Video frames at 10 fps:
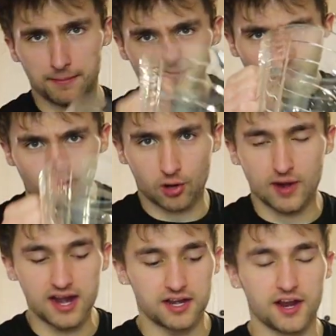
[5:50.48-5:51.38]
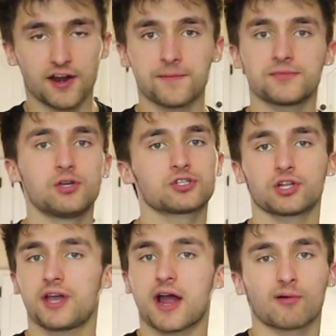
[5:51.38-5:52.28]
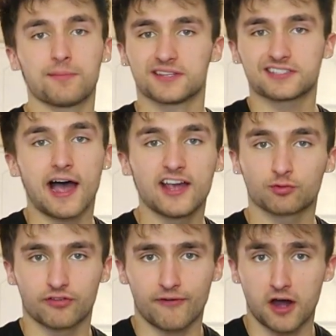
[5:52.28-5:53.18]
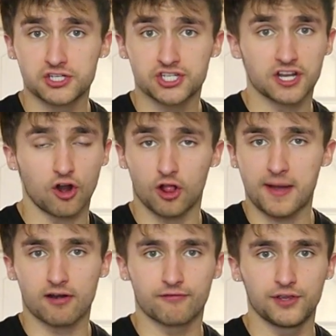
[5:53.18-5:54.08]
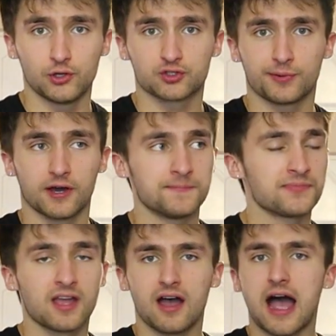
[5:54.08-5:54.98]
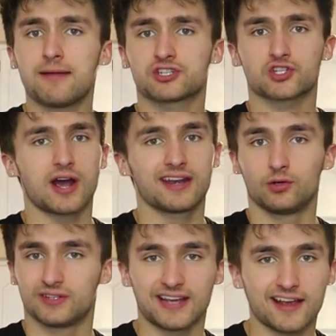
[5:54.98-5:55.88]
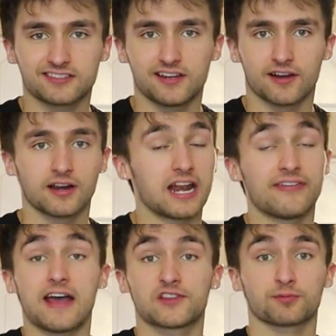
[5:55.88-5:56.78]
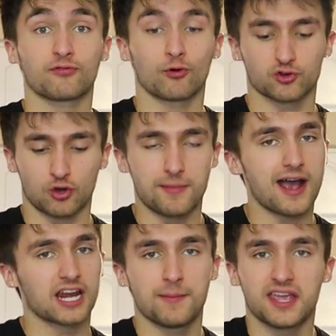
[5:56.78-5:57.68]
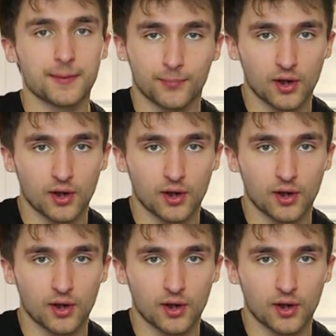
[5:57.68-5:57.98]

I'm gonna pour it right in here. Usually I rim the sides with fudge in all of my reviews, but I'm just trying to do a test here, and I've had this before, so I'm not gonna make it